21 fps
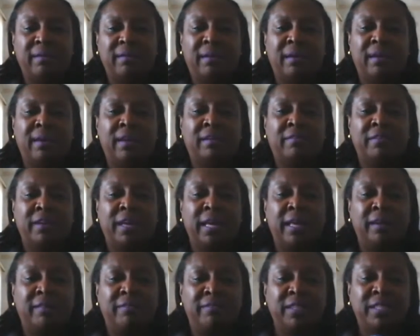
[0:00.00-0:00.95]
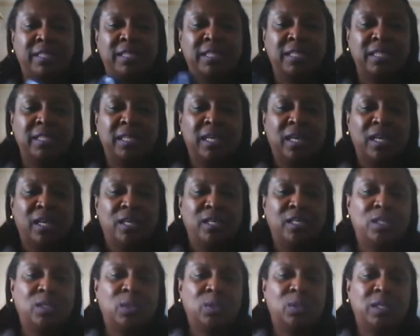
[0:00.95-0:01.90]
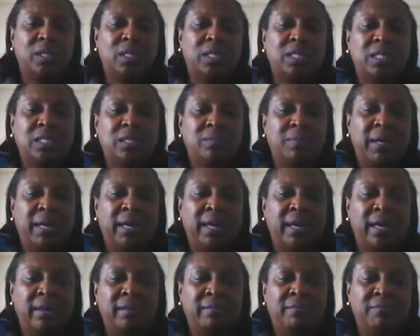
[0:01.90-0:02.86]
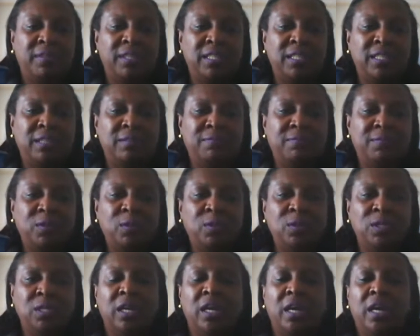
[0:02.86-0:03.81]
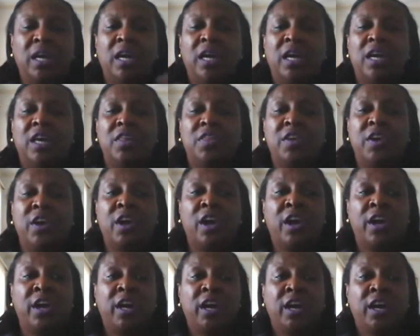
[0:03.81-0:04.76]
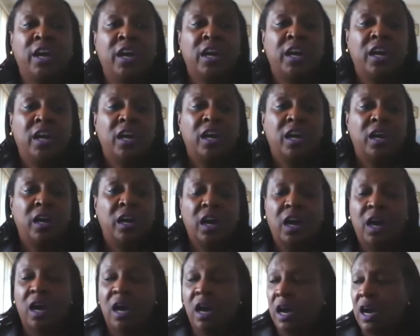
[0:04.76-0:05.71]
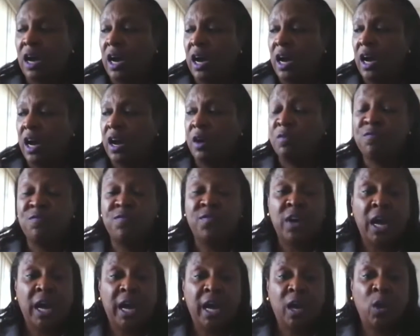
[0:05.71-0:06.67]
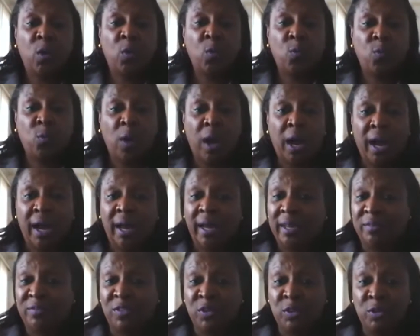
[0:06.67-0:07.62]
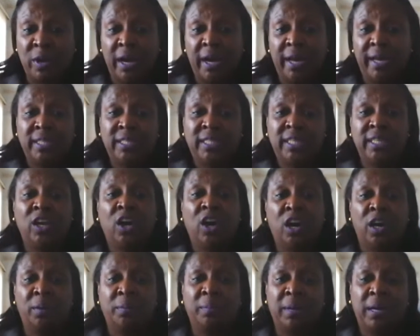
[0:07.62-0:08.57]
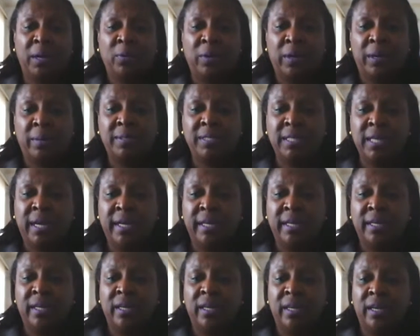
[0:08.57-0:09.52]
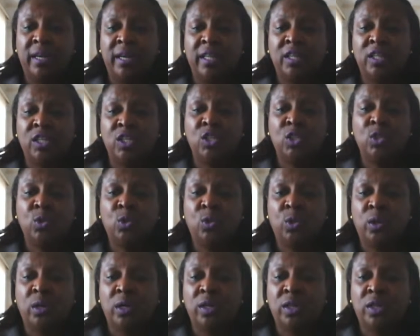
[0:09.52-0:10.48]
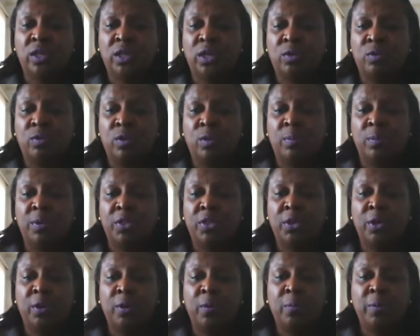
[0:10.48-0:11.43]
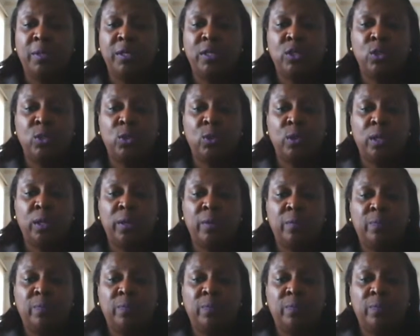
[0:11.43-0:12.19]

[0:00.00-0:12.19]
I love elephants, so this is my elephant diffuser. There are a wide variety on my website. in the store, the aromatherapy store.